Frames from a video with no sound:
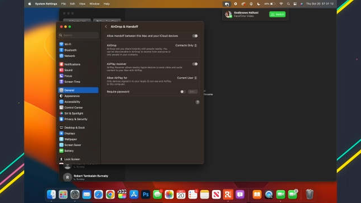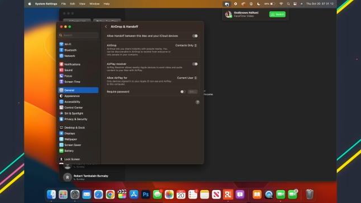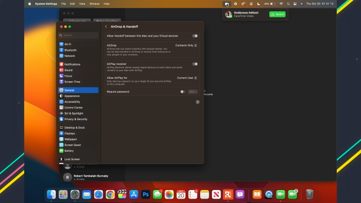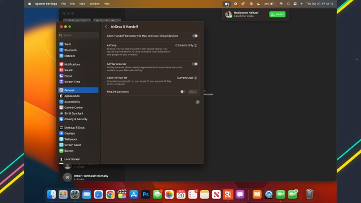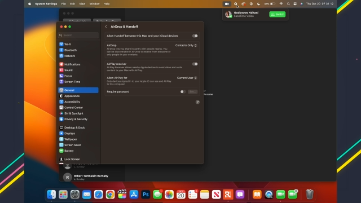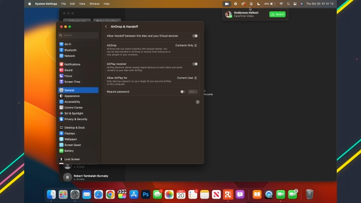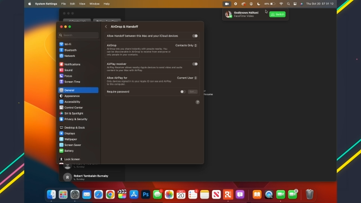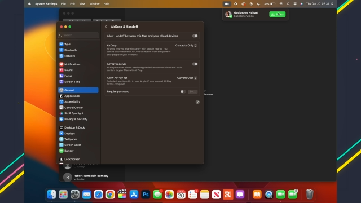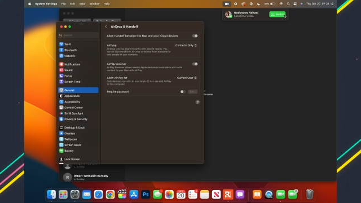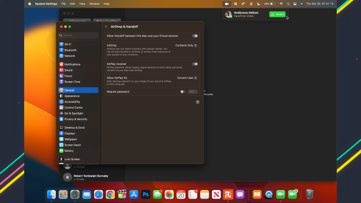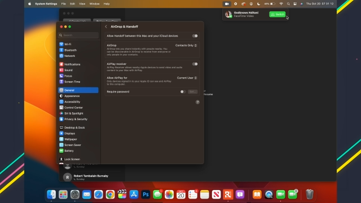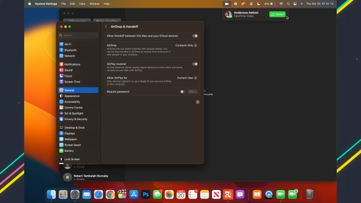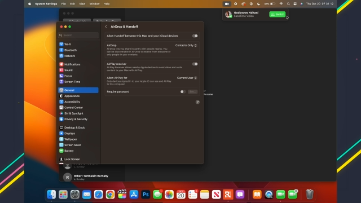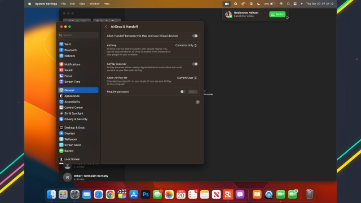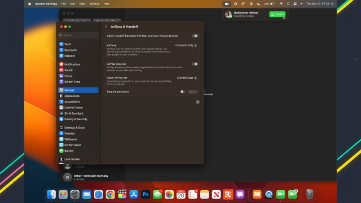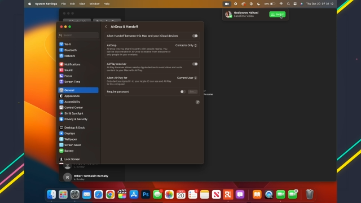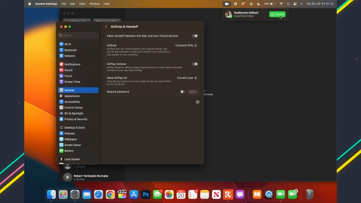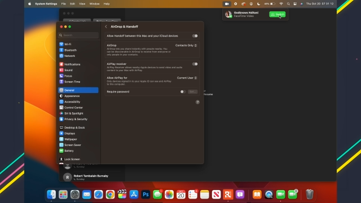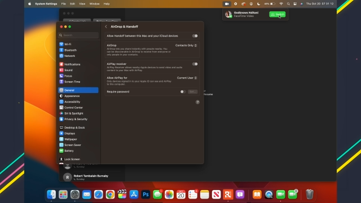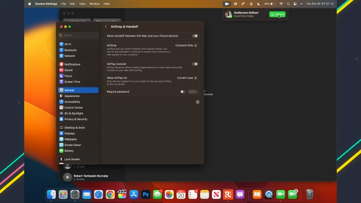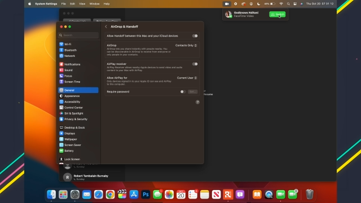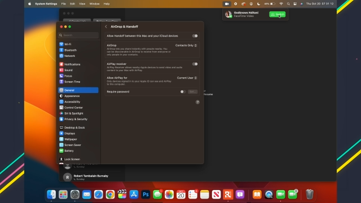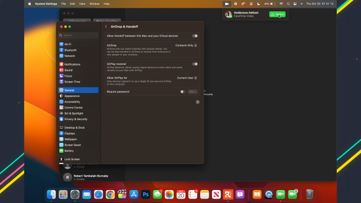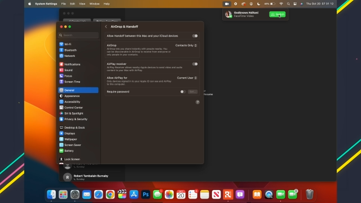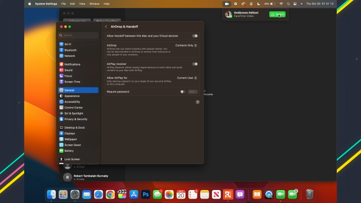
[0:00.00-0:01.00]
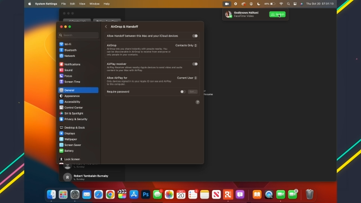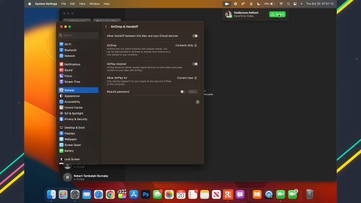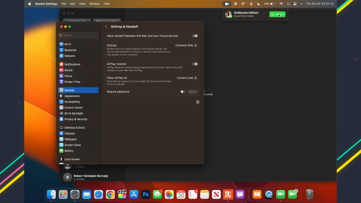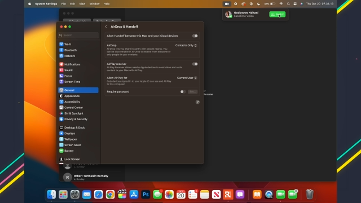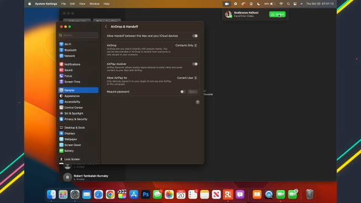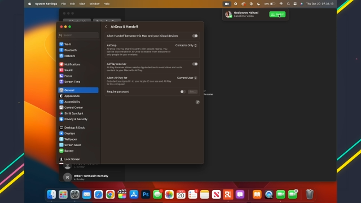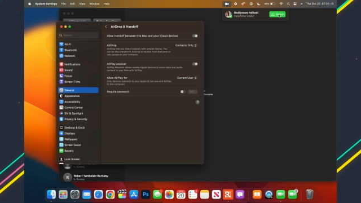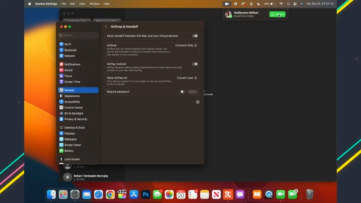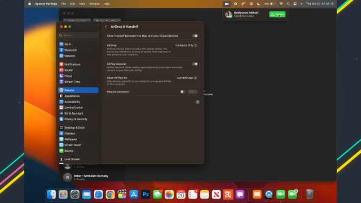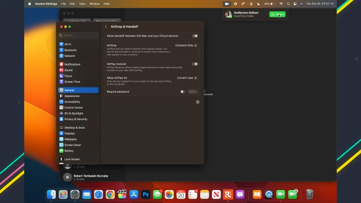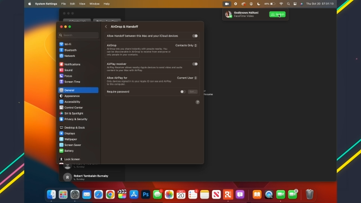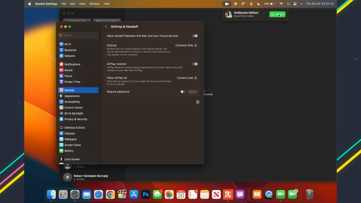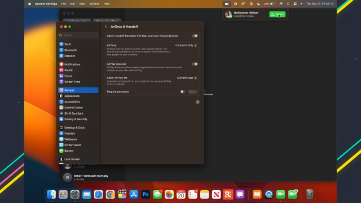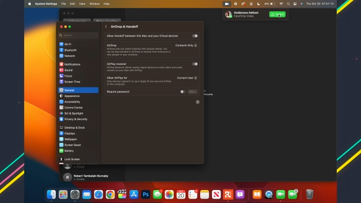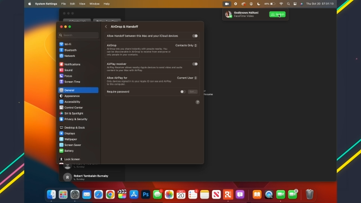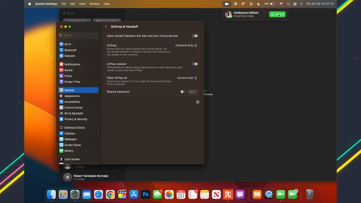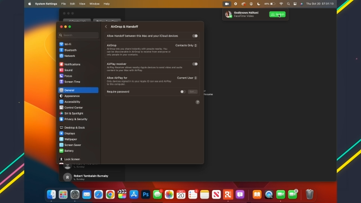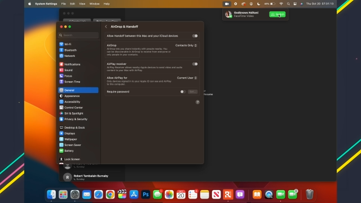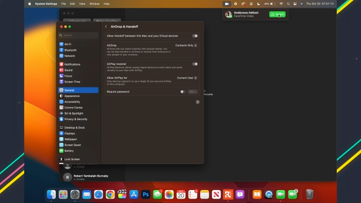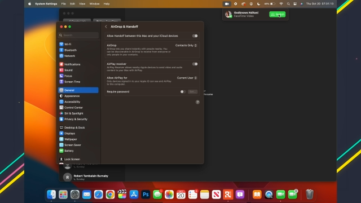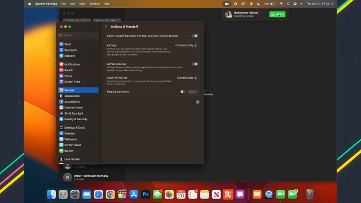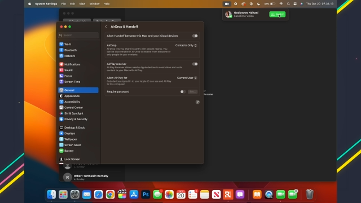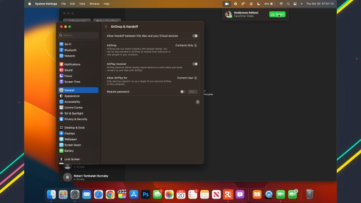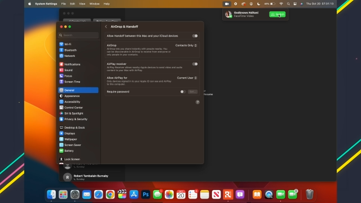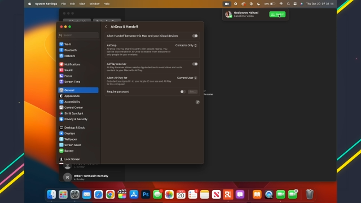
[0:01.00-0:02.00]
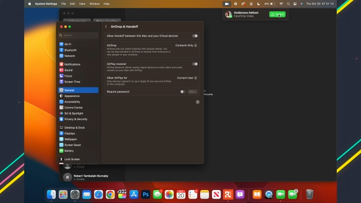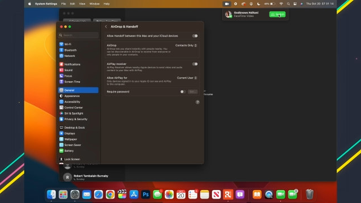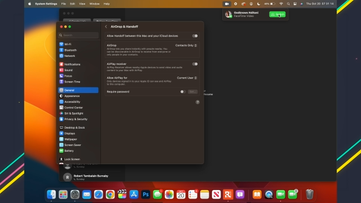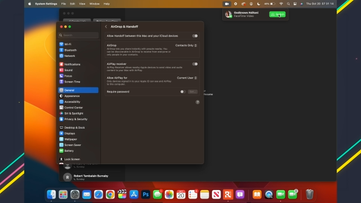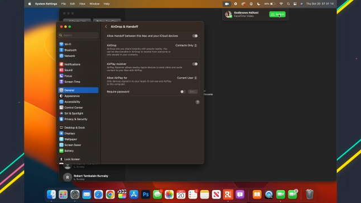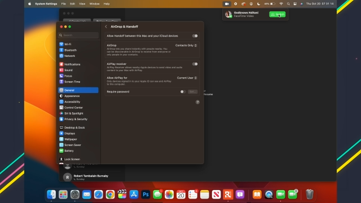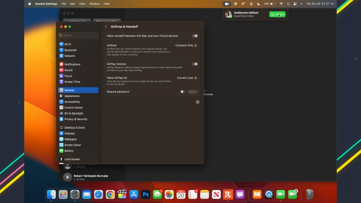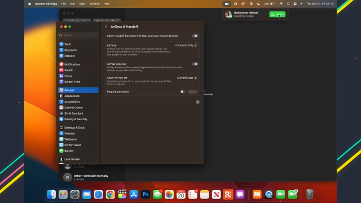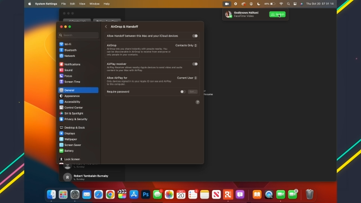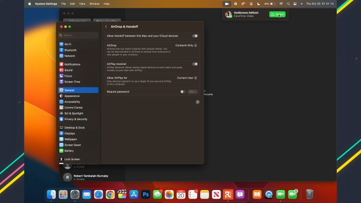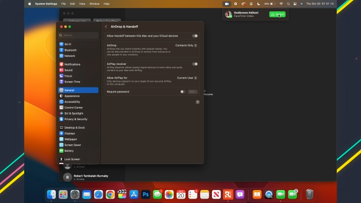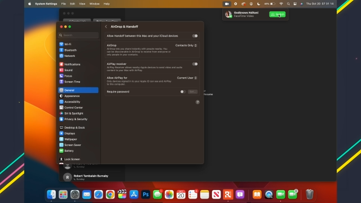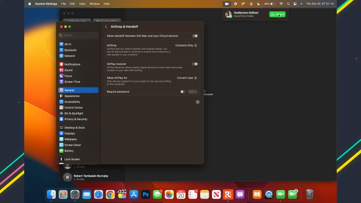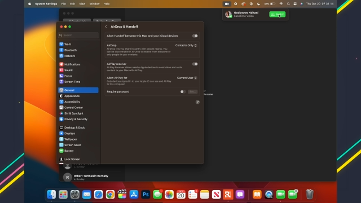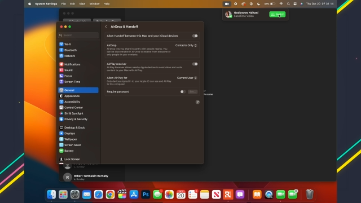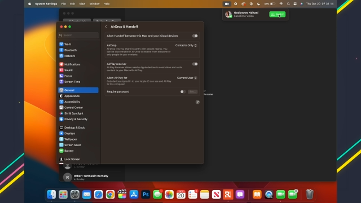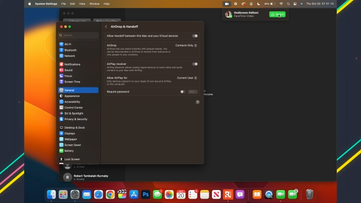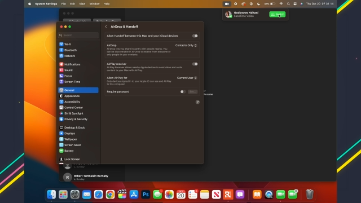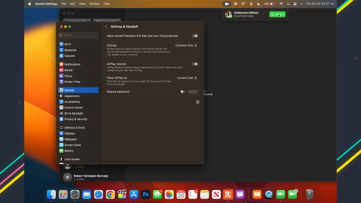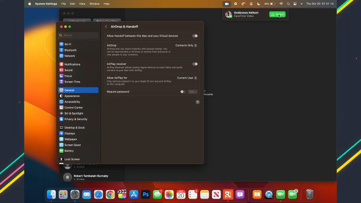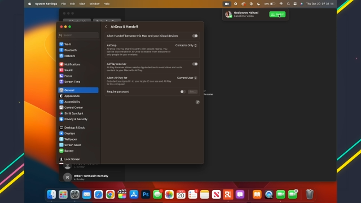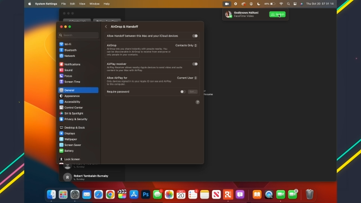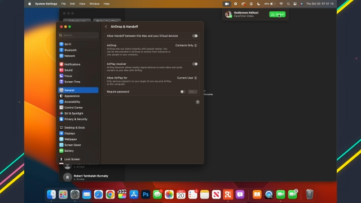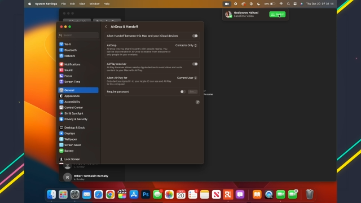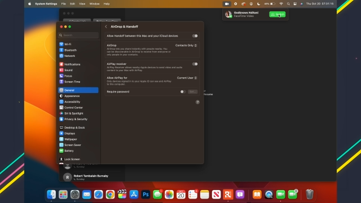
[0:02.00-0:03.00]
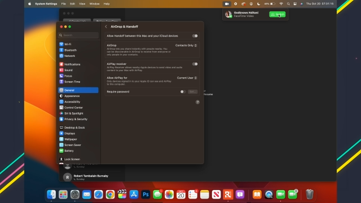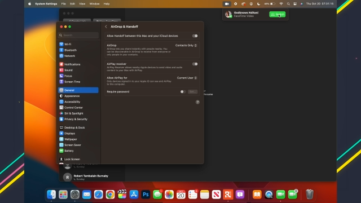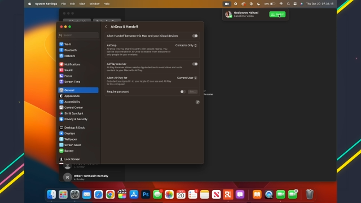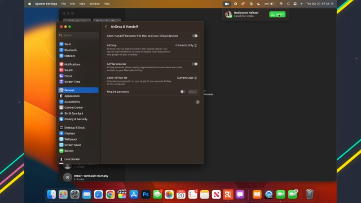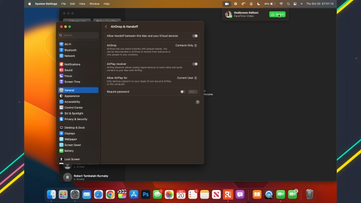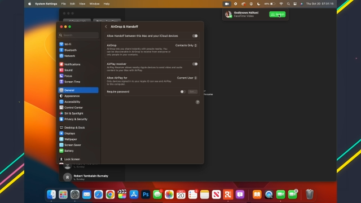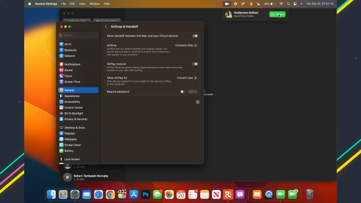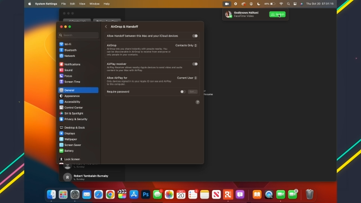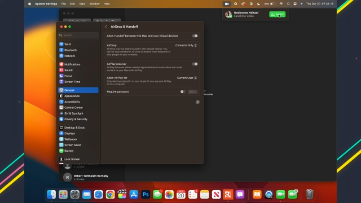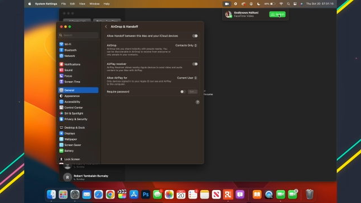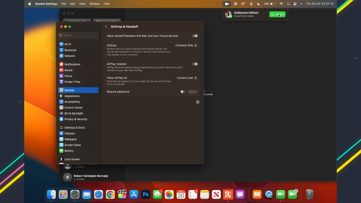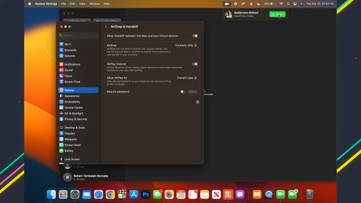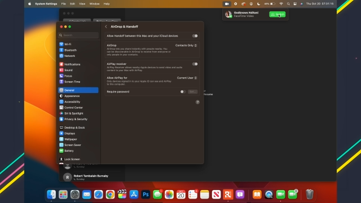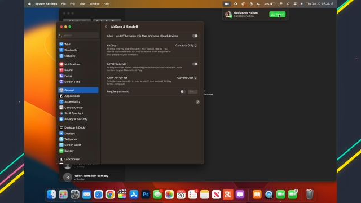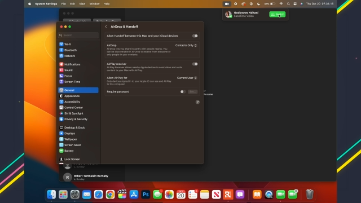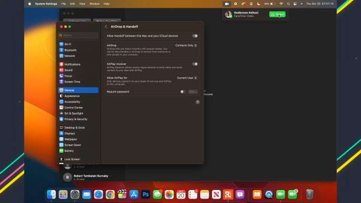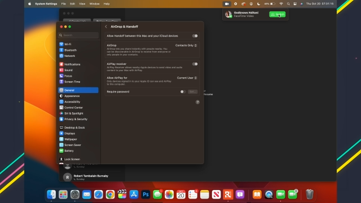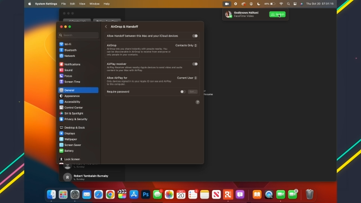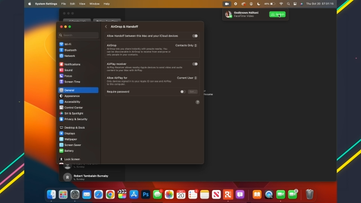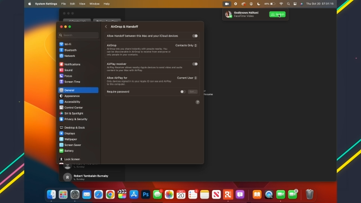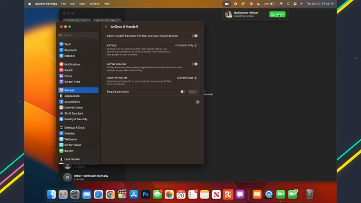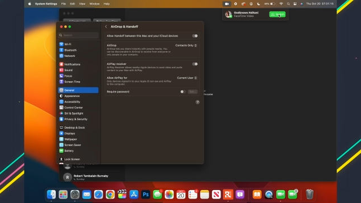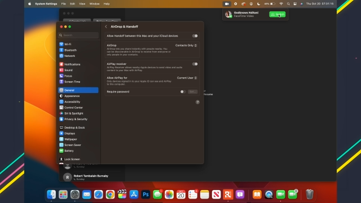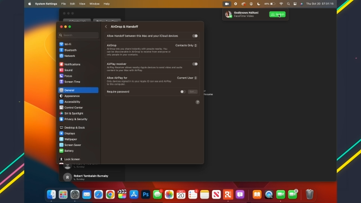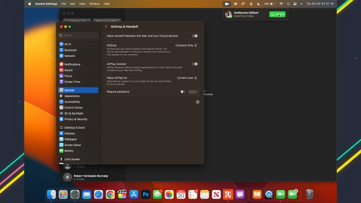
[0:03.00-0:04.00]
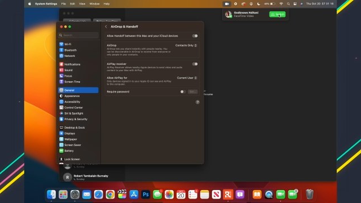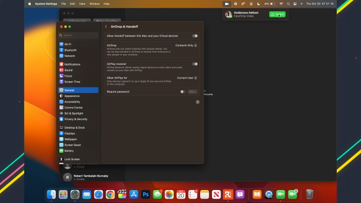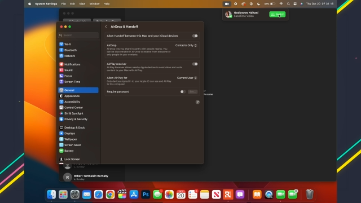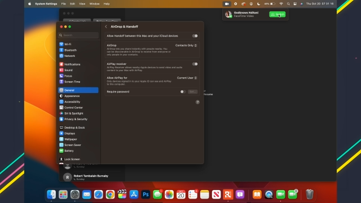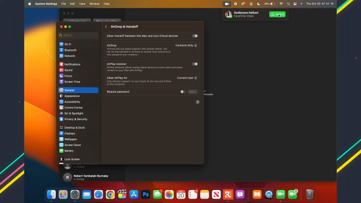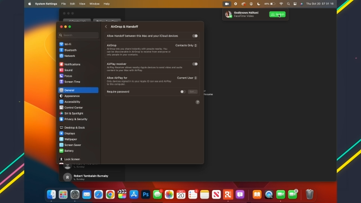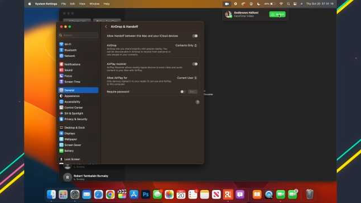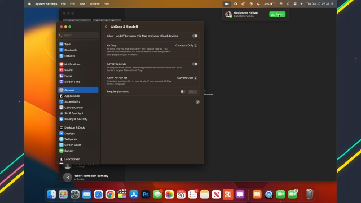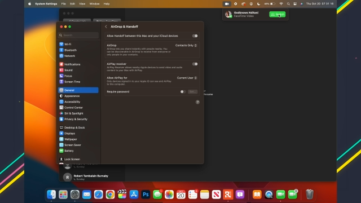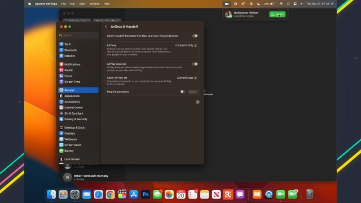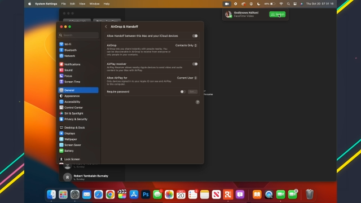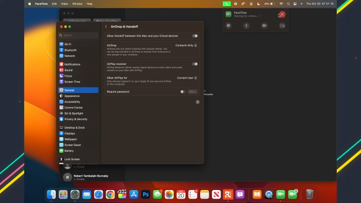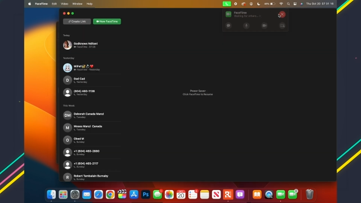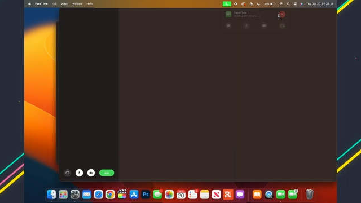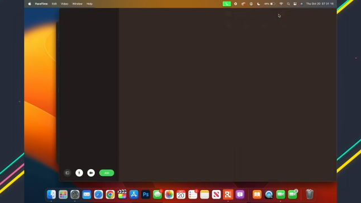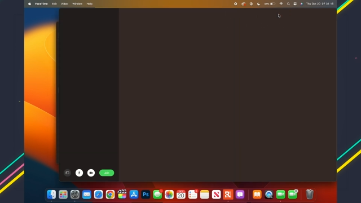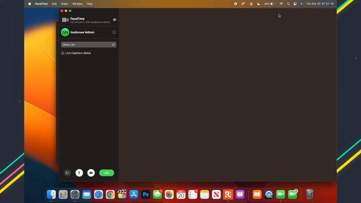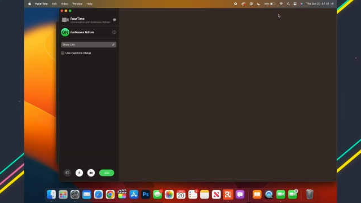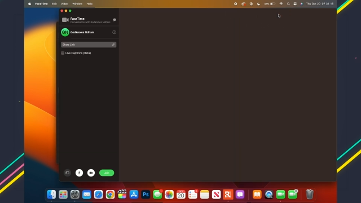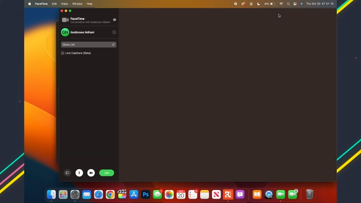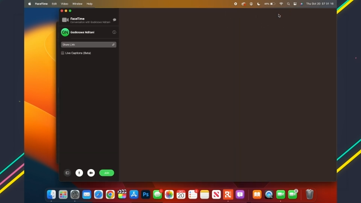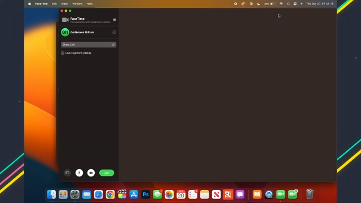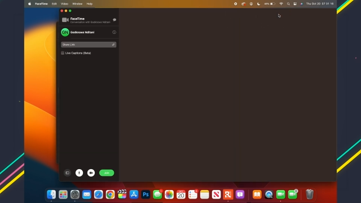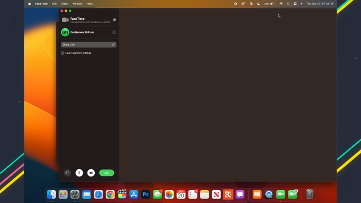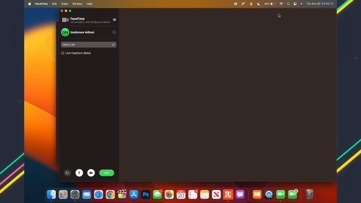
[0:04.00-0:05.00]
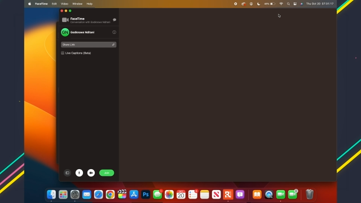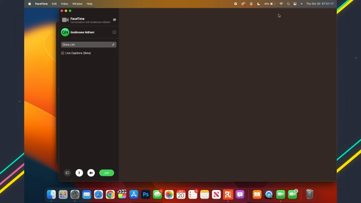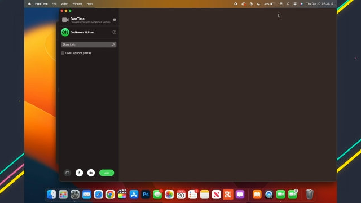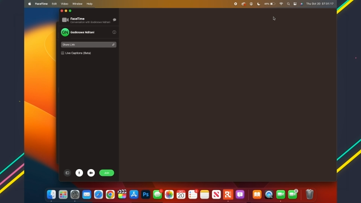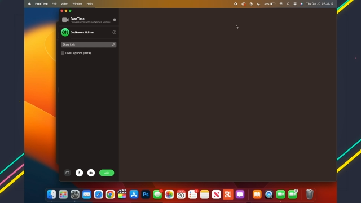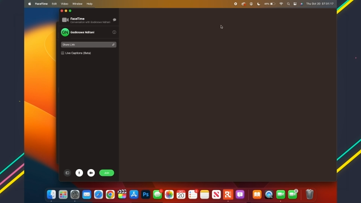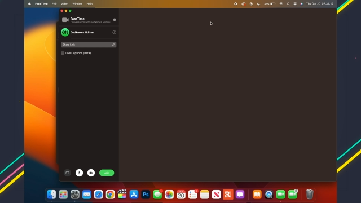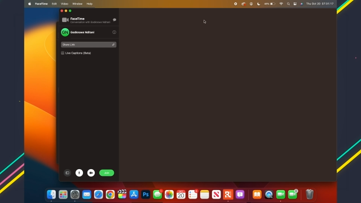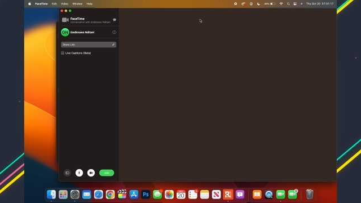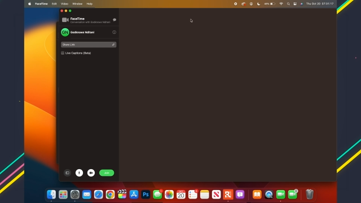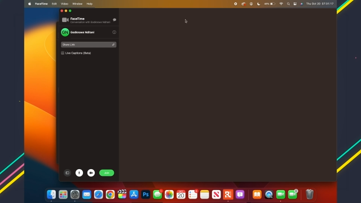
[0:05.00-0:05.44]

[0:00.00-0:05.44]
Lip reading: No face is visible, so there are no lips to read.